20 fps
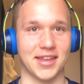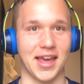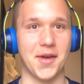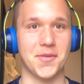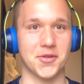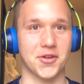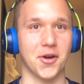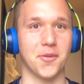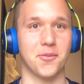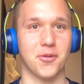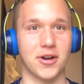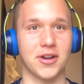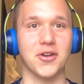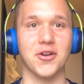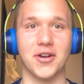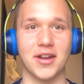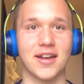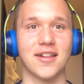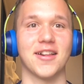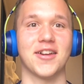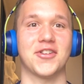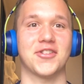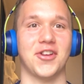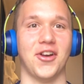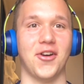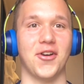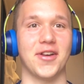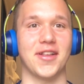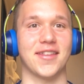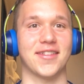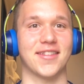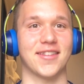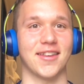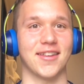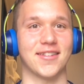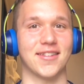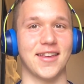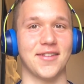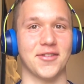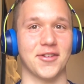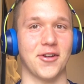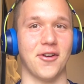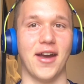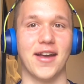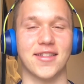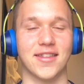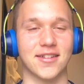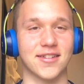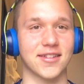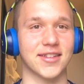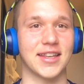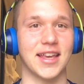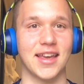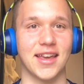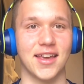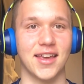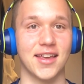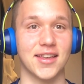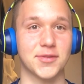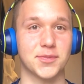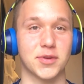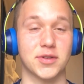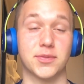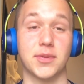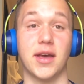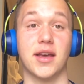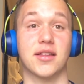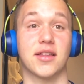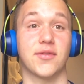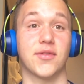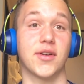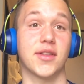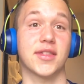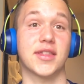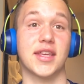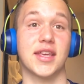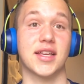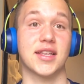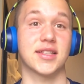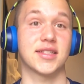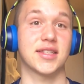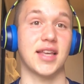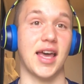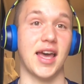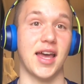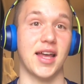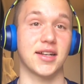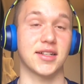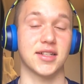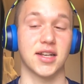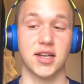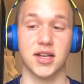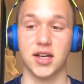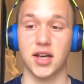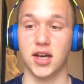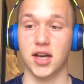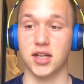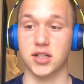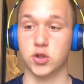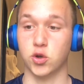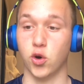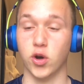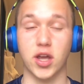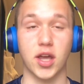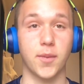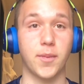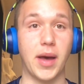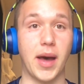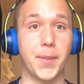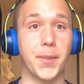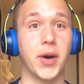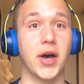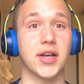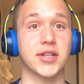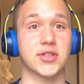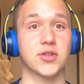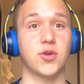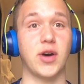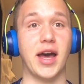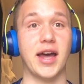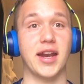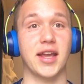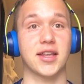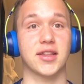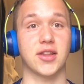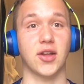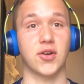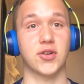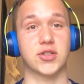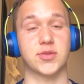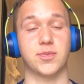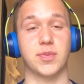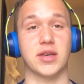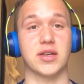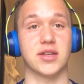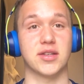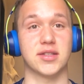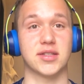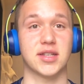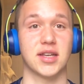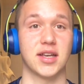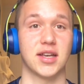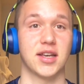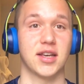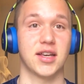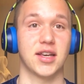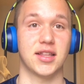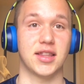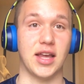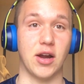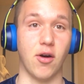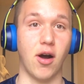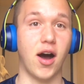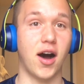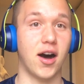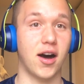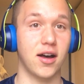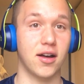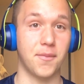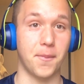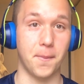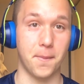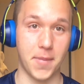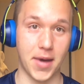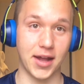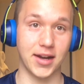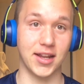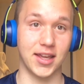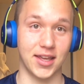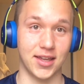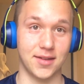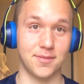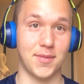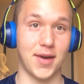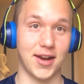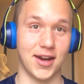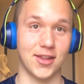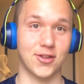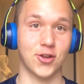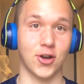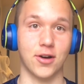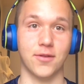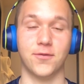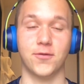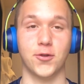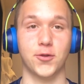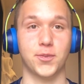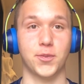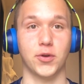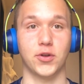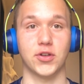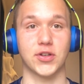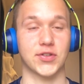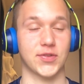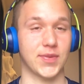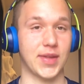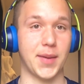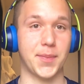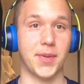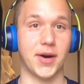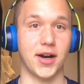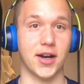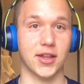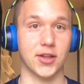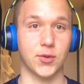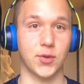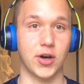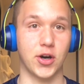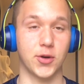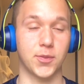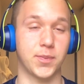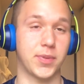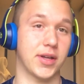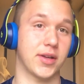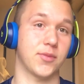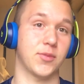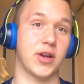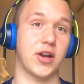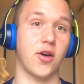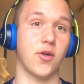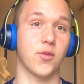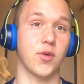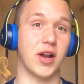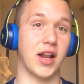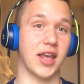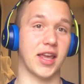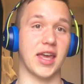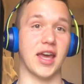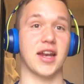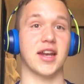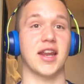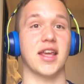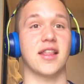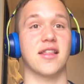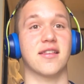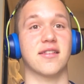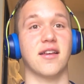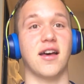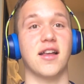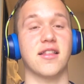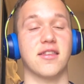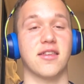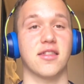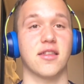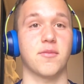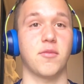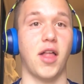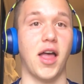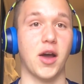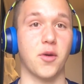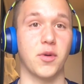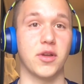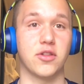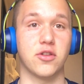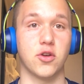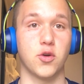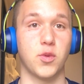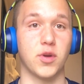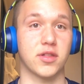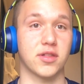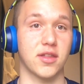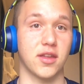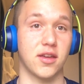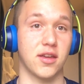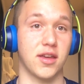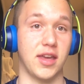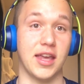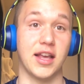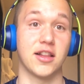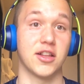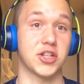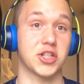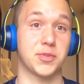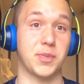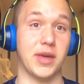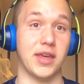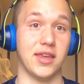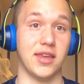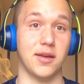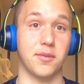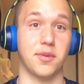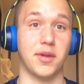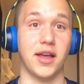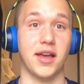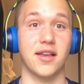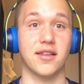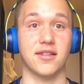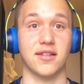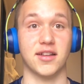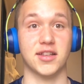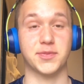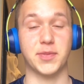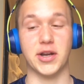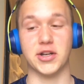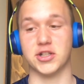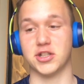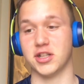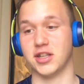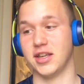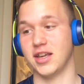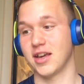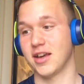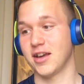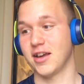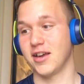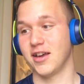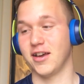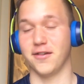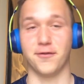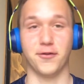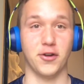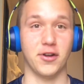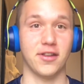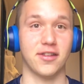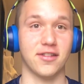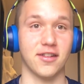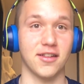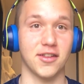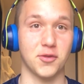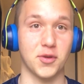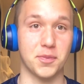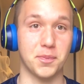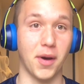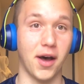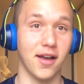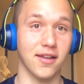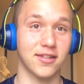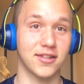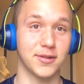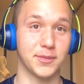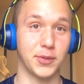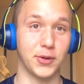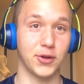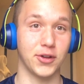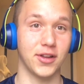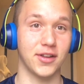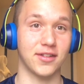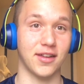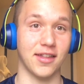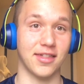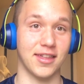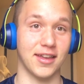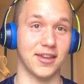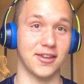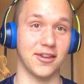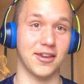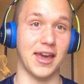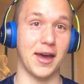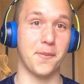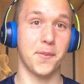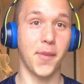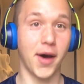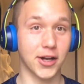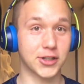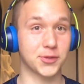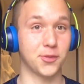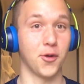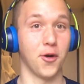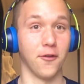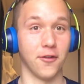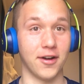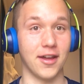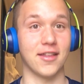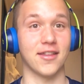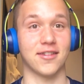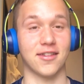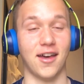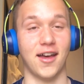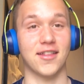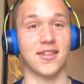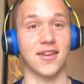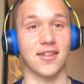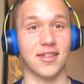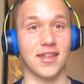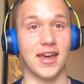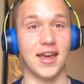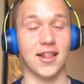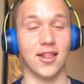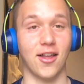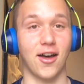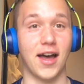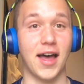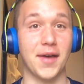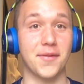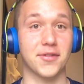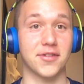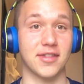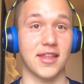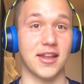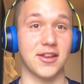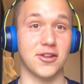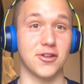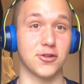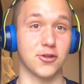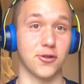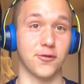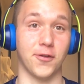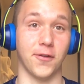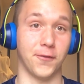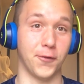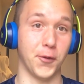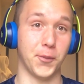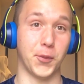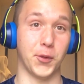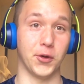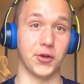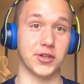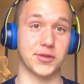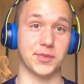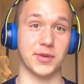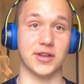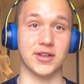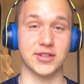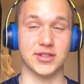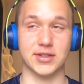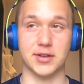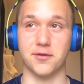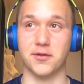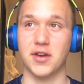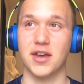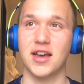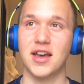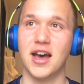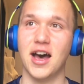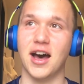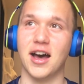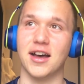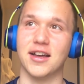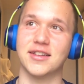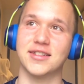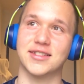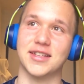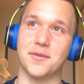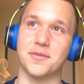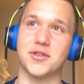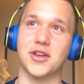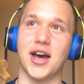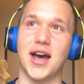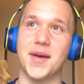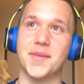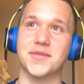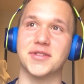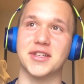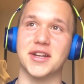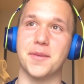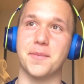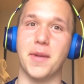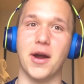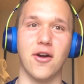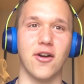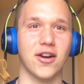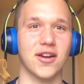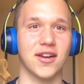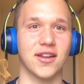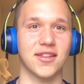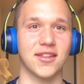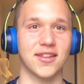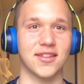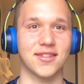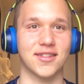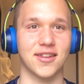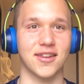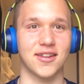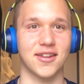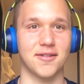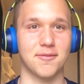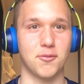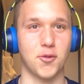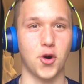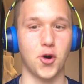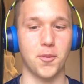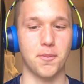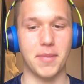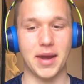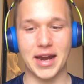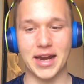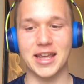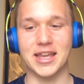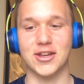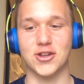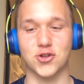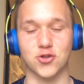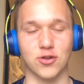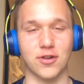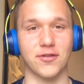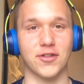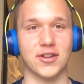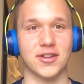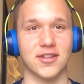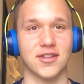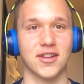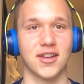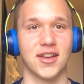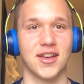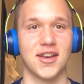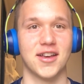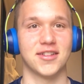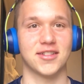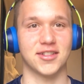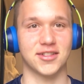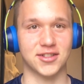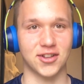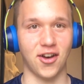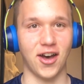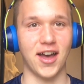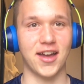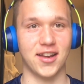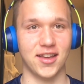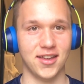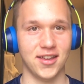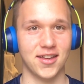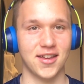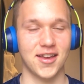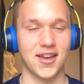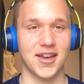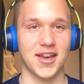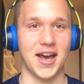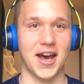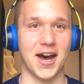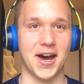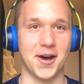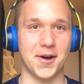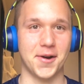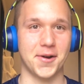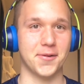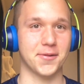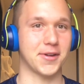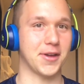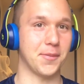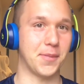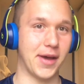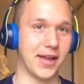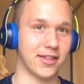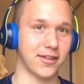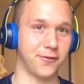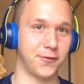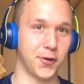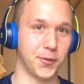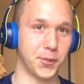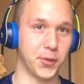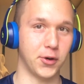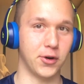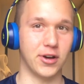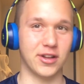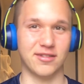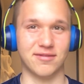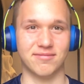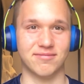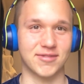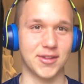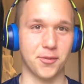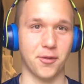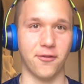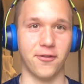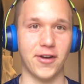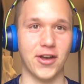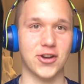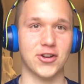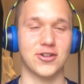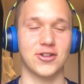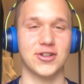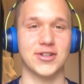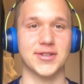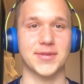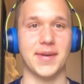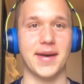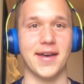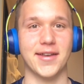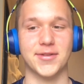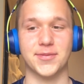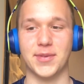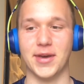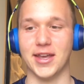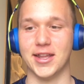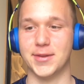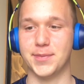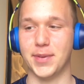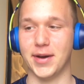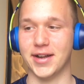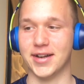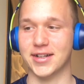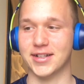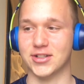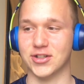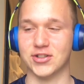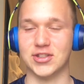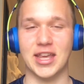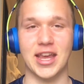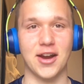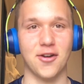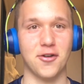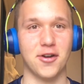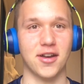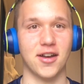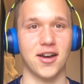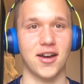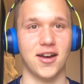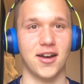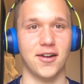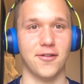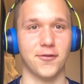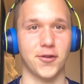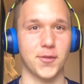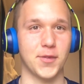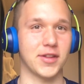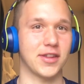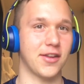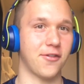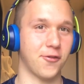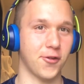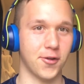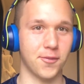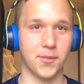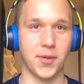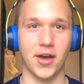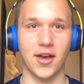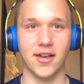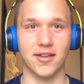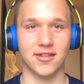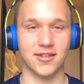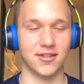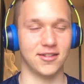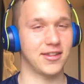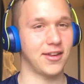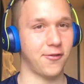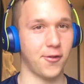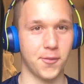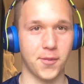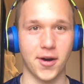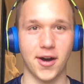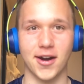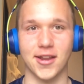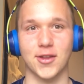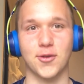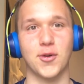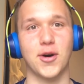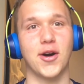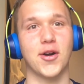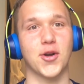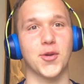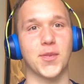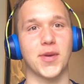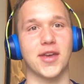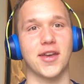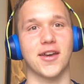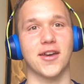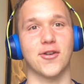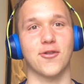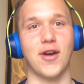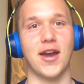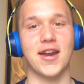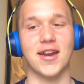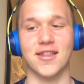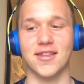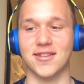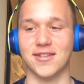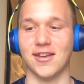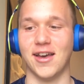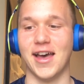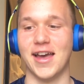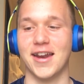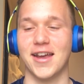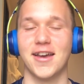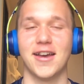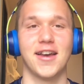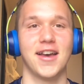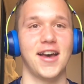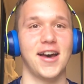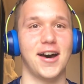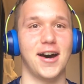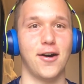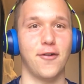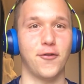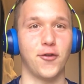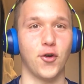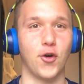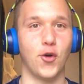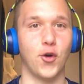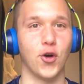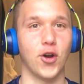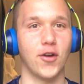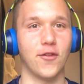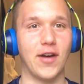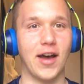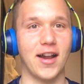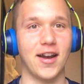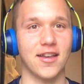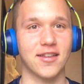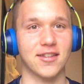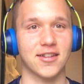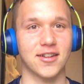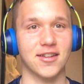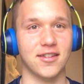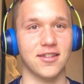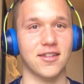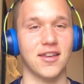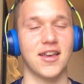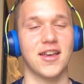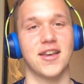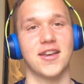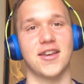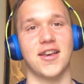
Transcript: Gabe's got pretty good English, so it's even great to just hear his perspective on things and talking about personal anecdotes, because there are many top footballers from that part of the world, but we don't really get an insight to them like we do with the English-speaking players. And especially, for instance, with basketballers, I think you get much more of an insight to their lives than you do for footballers, because of sometimes in America, it's a more media-driven society compared to football and the professionalism aspect. But just hearing from a different person, different part of the world, will be a great insight for all of our listeners.